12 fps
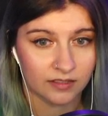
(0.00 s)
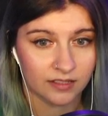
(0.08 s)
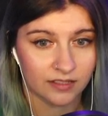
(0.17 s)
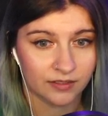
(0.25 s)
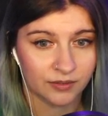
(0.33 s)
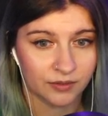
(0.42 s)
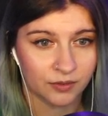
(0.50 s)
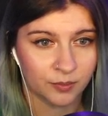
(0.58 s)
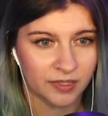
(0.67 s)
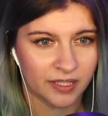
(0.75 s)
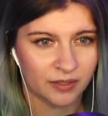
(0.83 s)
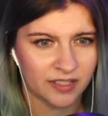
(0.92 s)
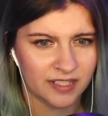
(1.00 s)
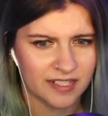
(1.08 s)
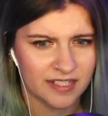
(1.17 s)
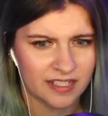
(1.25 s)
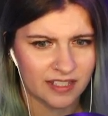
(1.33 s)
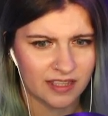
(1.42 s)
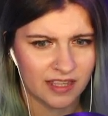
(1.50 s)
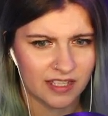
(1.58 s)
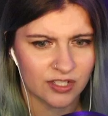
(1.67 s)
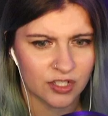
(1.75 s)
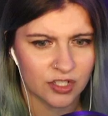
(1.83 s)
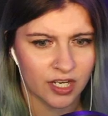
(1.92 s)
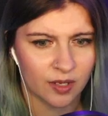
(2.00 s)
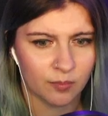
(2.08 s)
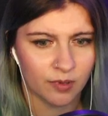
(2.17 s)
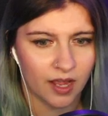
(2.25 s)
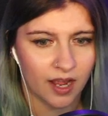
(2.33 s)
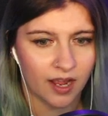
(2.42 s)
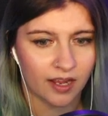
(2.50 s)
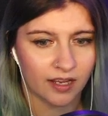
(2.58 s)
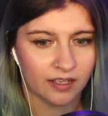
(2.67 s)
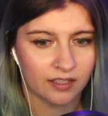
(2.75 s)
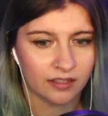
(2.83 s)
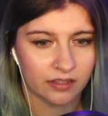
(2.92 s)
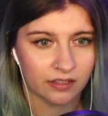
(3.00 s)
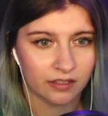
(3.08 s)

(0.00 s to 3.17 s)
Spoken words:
Oh, but I don't really see this shape either.